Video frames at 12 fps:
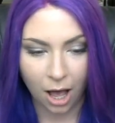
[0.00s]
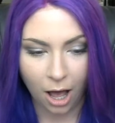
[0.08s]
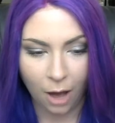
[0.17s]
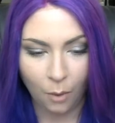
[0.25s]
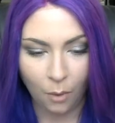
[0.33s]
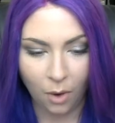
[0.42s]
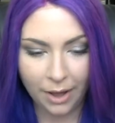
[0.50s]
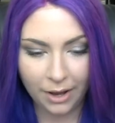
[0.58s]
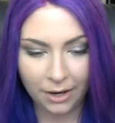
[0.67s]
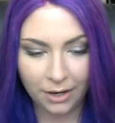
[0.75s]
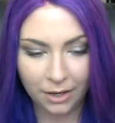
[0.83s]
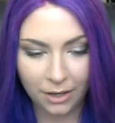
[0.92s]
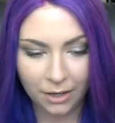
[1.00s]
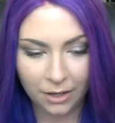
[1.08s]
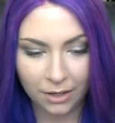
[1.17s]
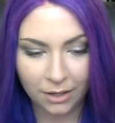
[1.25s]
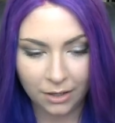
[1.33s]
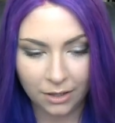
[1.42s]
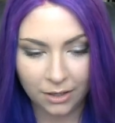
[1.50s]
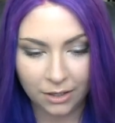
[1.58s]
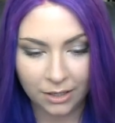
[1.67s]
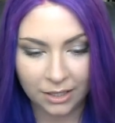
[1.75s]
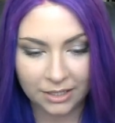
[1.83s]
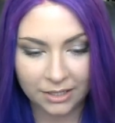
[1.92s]
what?
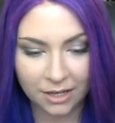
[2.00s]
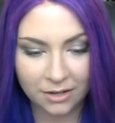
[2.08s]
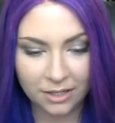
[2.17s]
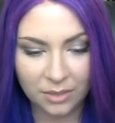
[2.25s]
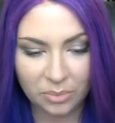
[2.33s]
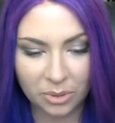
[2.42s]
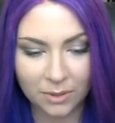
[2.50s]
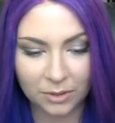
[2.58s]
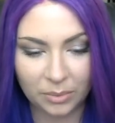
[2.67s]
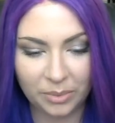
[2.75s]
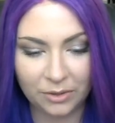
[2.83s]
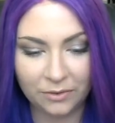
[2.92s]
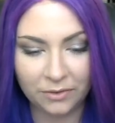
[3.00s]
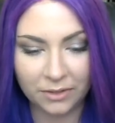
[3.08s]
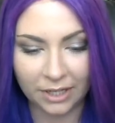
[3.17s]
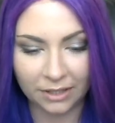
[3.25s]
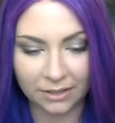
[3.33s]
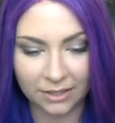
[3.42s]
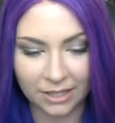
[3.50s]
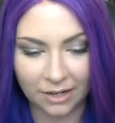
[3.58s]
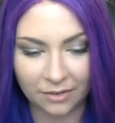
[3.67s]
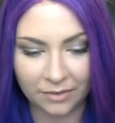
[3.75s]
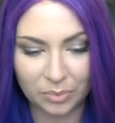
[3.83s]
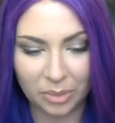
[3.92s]
He suddenly pulled a beautiful necklace out
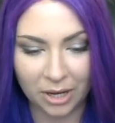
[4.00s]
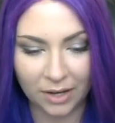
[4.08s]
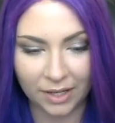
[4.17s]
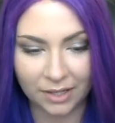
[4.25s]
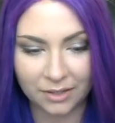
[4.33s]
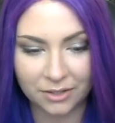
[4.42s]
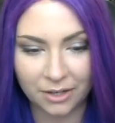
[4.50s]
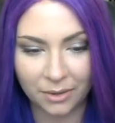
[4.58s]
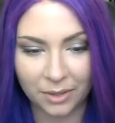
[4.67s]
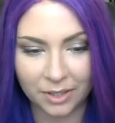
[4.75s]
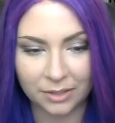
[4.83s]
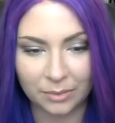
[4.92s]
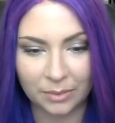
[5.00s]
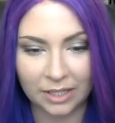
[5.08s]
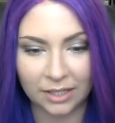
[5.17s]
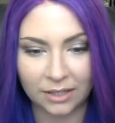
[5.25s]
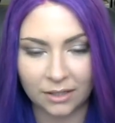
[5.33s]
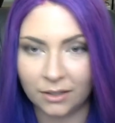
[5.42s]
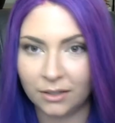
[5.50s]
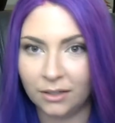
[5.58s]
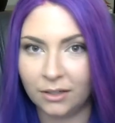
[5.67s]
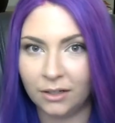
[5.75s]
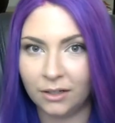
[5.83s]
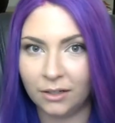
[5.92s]
of his pocket and showed it to me.
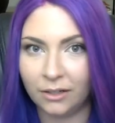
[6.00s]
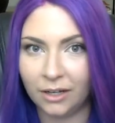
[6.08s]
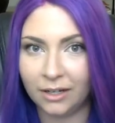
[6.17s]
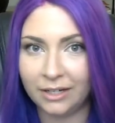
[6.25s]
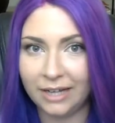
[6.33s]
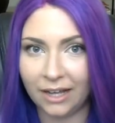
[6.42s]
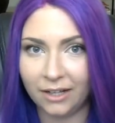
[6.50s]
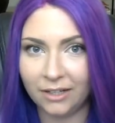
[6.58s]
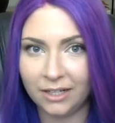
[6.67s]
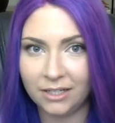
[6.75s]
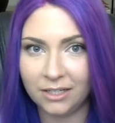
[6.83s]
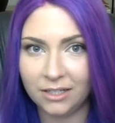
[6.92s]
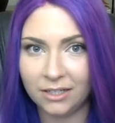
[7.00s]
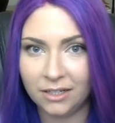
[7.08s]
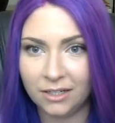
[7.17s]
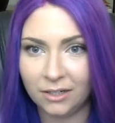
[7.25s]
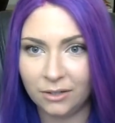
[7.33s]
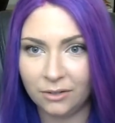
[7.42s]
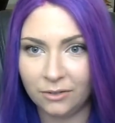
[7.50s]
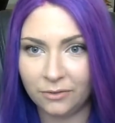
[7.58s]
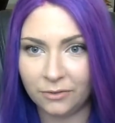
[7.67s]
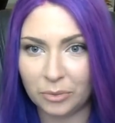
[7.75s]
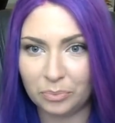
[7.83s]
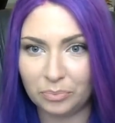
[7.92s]
A necklace?
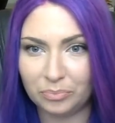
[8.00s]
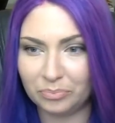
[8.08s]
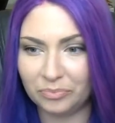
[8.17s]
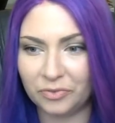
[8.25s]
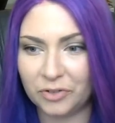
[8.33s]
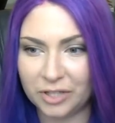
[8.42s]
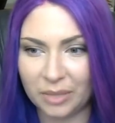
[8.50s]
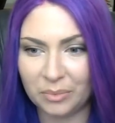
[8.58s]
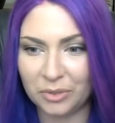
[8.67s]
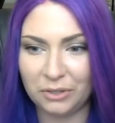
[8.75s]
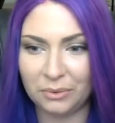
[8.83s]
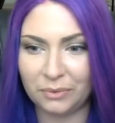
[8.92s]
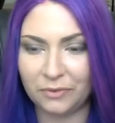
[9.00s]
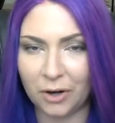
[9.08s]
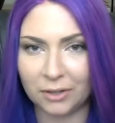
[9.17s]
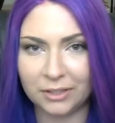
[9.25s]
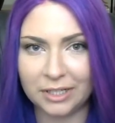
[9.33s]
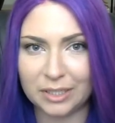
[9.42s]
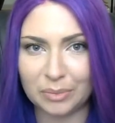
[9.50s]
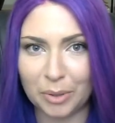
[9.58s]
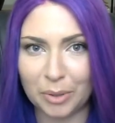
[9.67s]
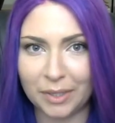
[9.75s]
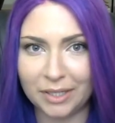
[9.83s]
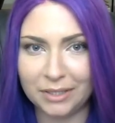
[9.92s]
For, for someone you've hardly
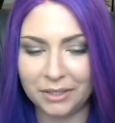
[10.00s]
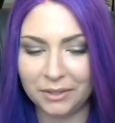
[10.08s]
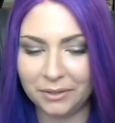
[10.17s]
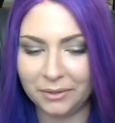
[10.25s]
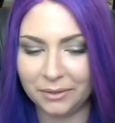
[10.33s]
spoken to?